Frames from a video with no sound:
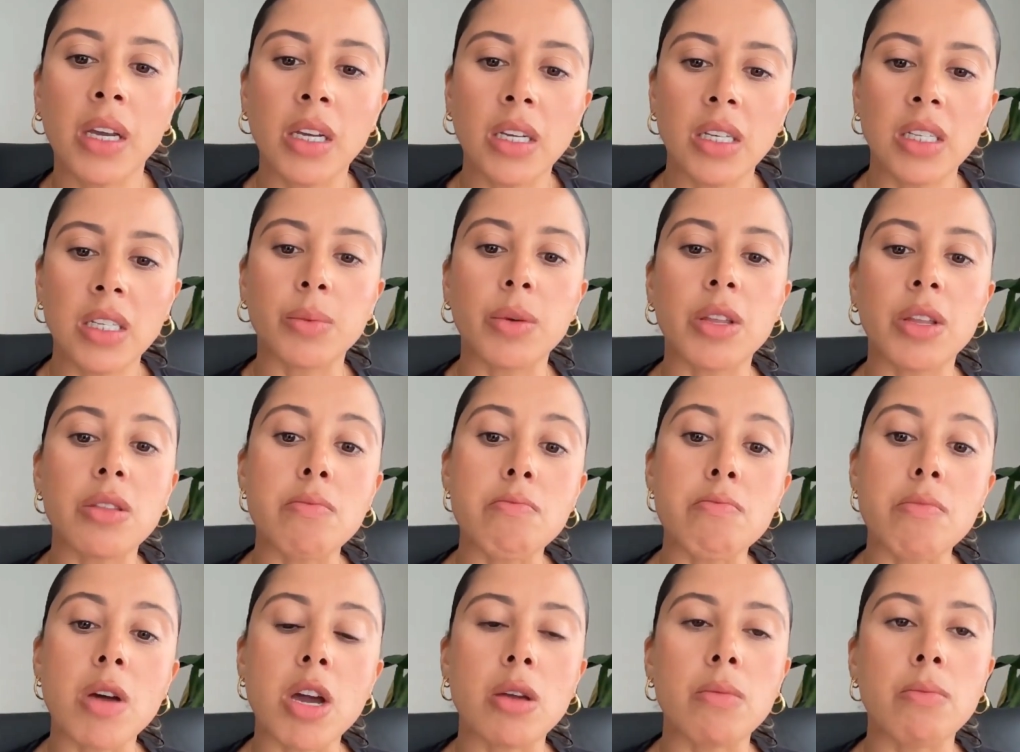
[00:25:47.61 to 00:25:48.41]
So at the
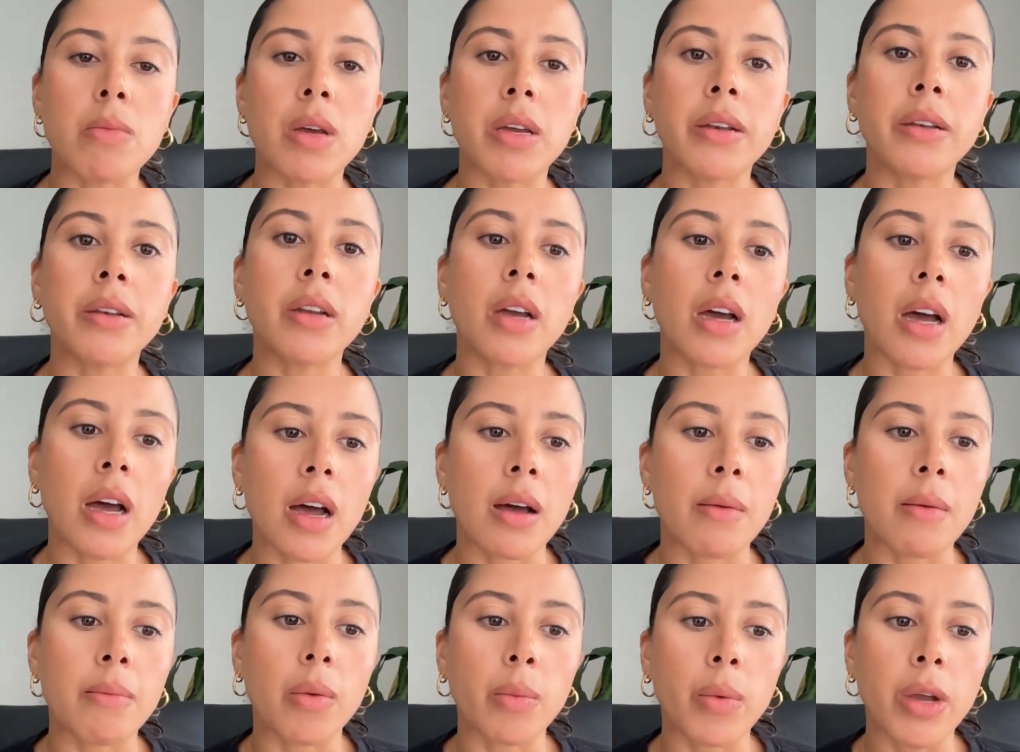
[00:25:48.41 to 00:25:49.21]
moment,
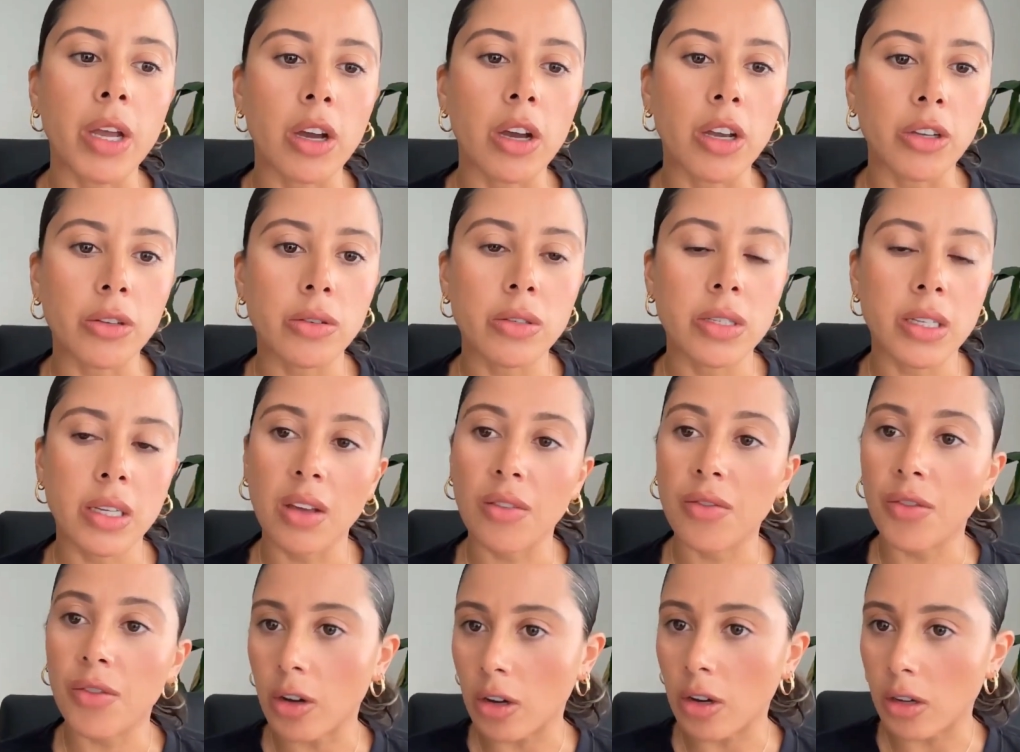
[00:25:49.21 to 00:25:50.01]
we are using
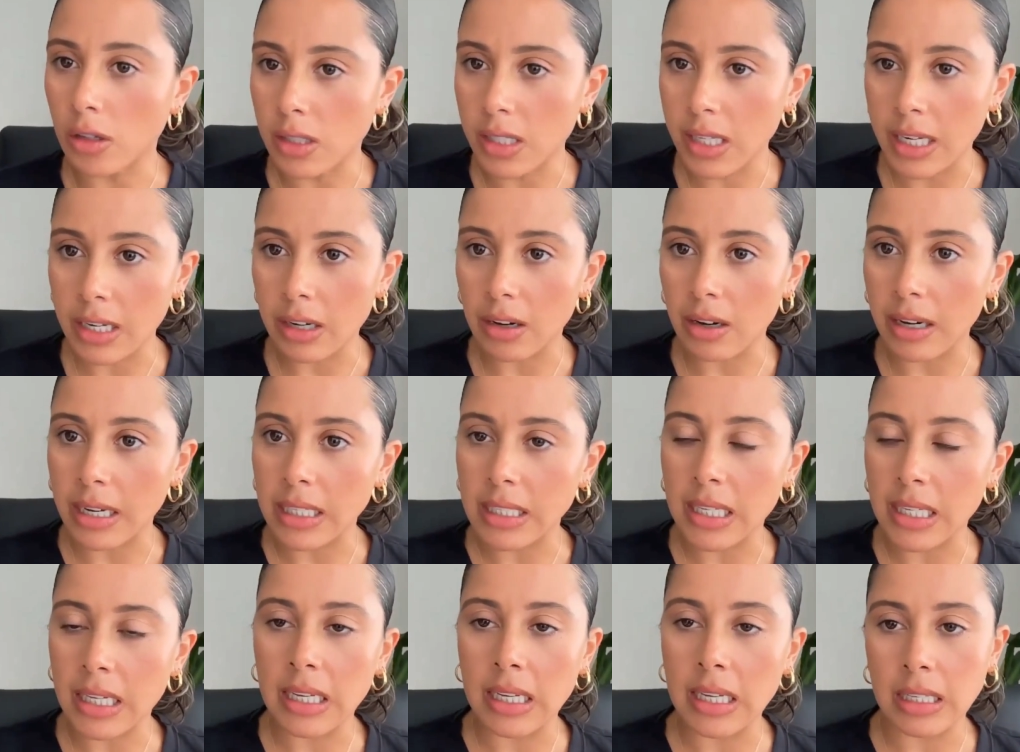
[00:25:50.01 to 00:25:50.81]
it for content
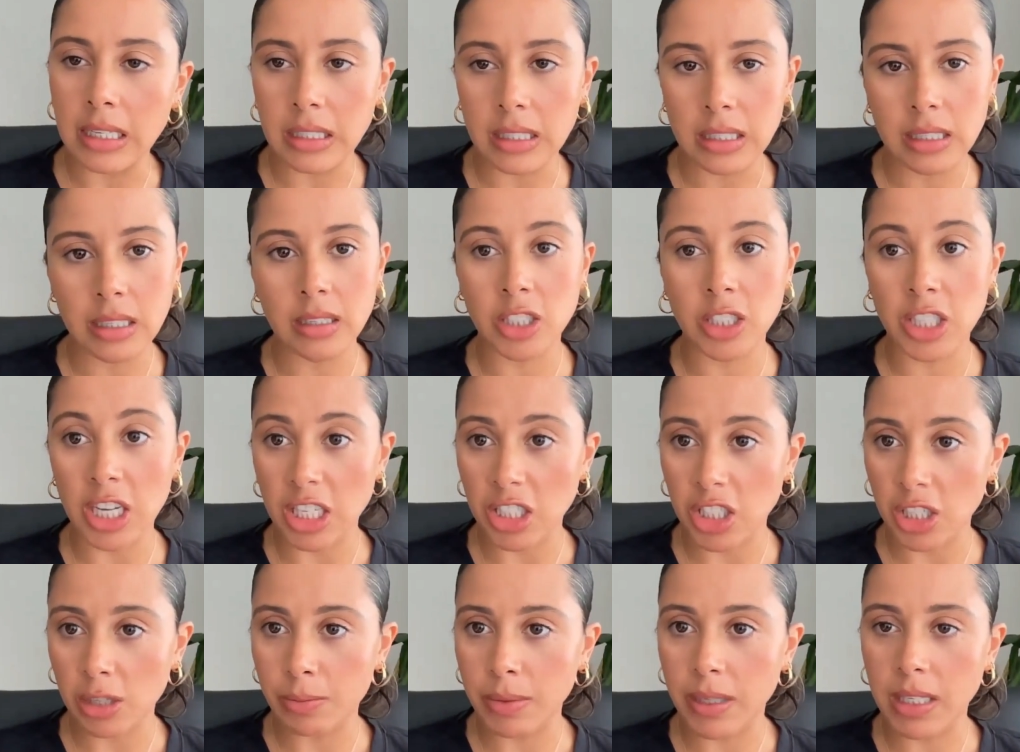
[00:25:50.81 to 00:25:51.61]
ideas,
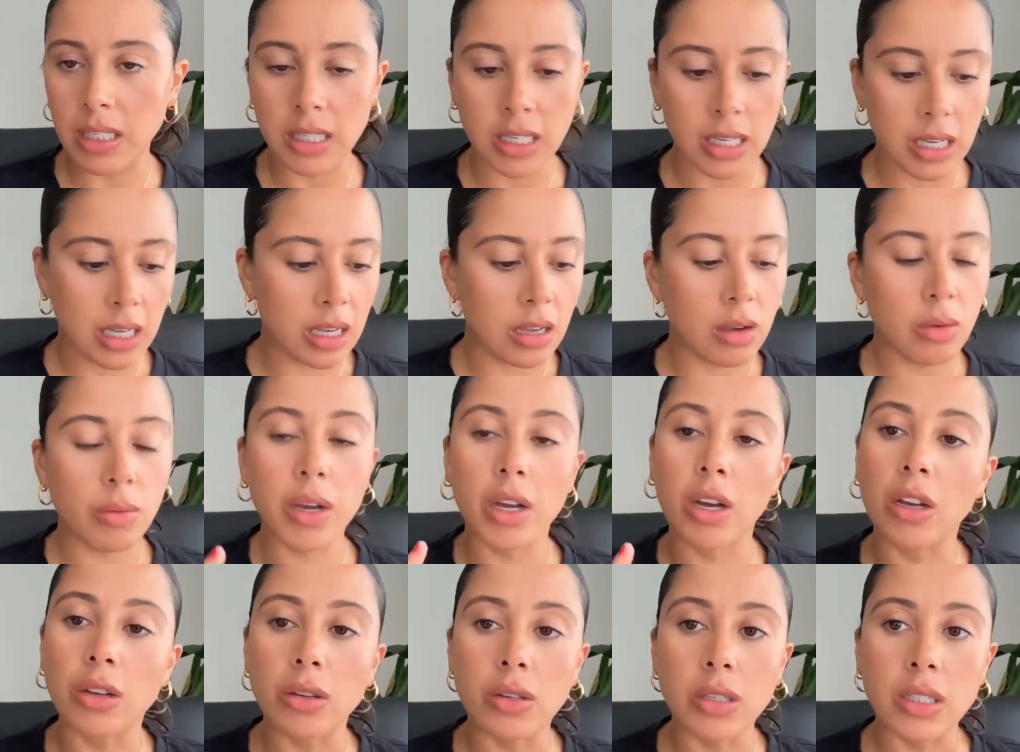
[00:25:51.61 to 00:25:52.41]
ChatGPT. We
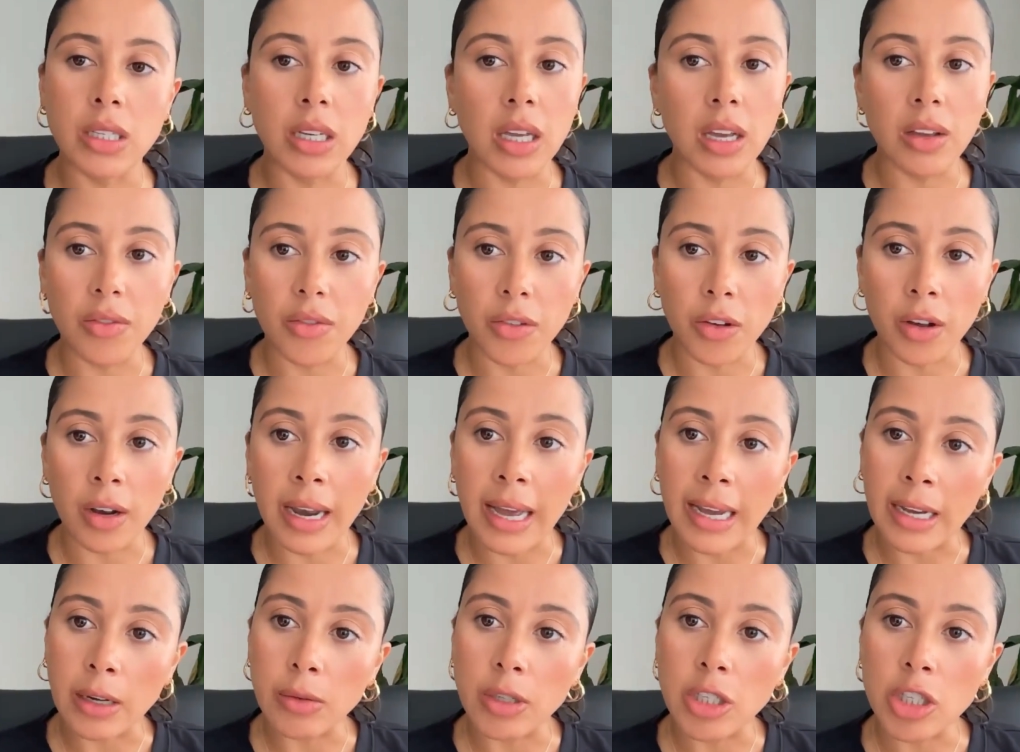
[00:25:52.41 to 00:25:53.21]
are using it for
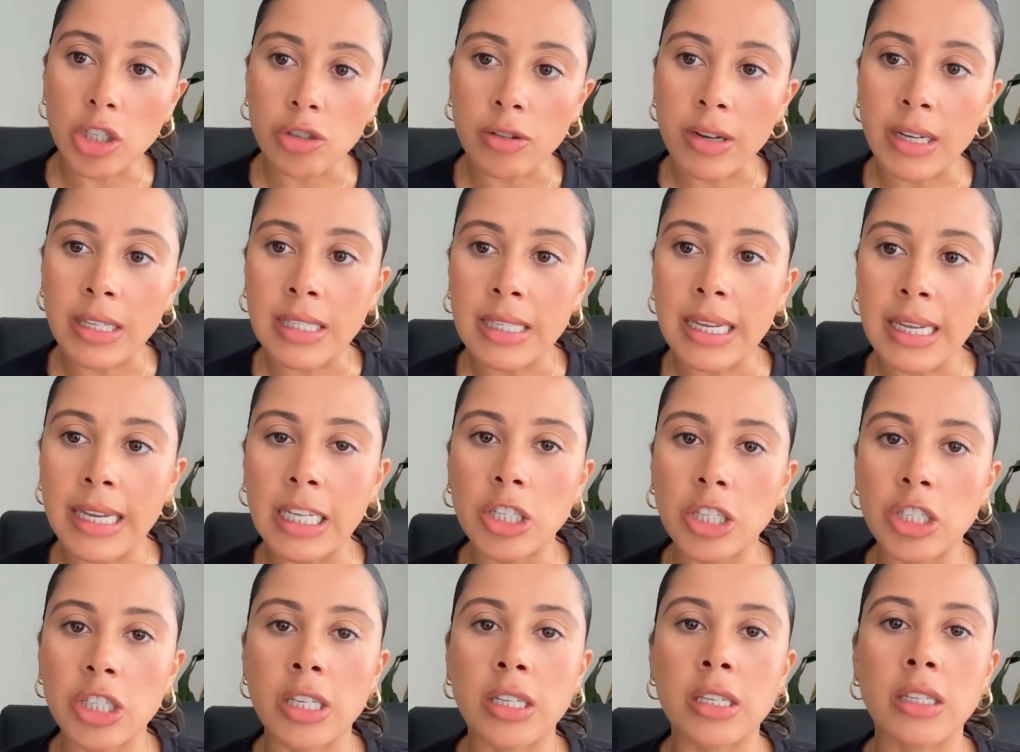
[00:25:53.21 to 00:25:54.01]
language
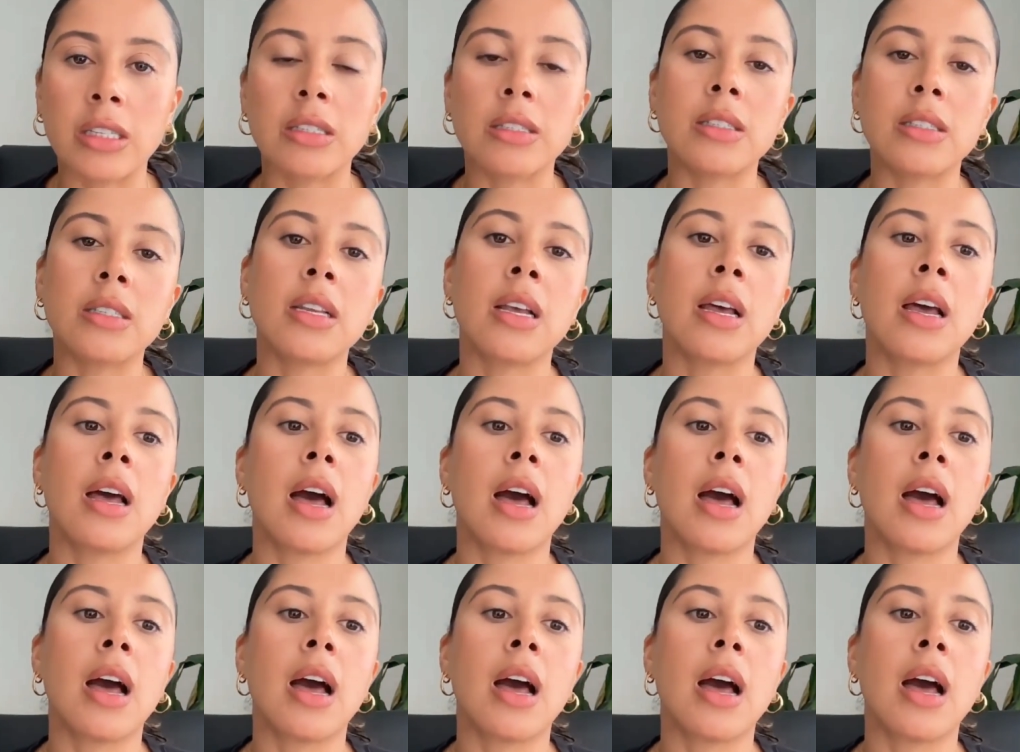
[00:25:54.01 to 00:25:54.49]
translations.